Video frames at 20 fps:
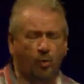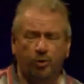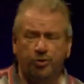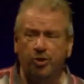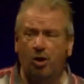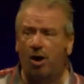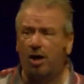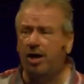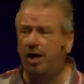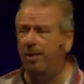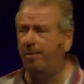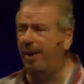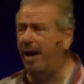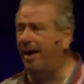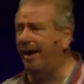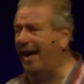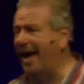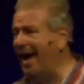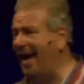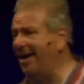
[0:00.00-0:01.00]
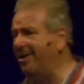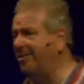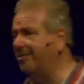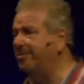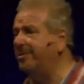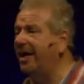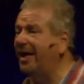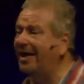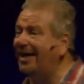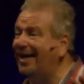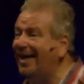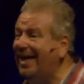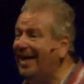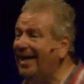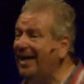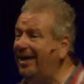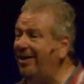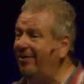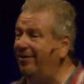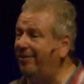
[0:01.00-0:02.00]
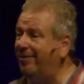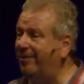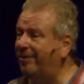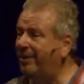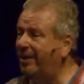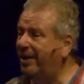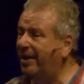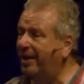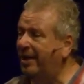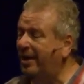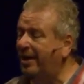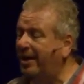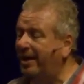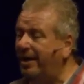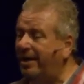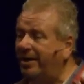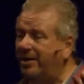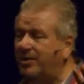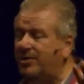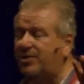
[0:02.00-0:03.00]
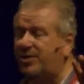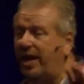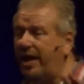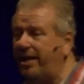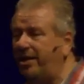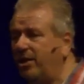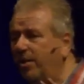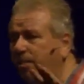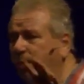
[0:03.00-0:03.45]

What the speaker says: We're talking about Adam and Eve. Satan